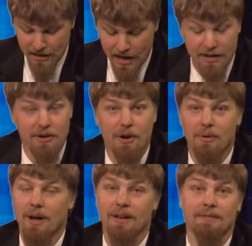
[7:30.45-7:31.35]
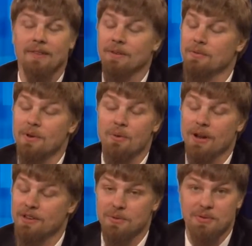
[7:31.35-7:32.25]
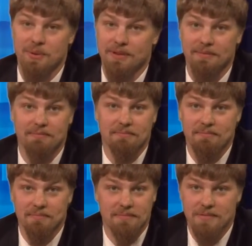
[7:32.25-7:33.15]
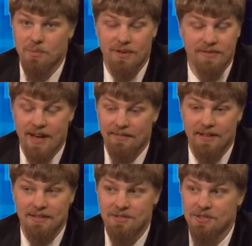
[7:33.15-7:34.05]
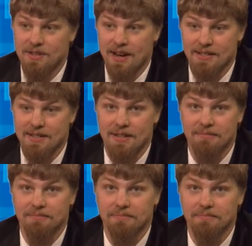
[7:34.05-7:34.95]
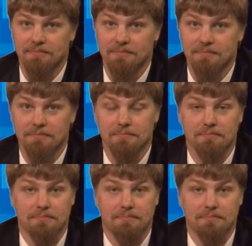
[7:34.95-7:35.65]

I don't know. I don't know what you would treat I, with that. That's just nasty. Th-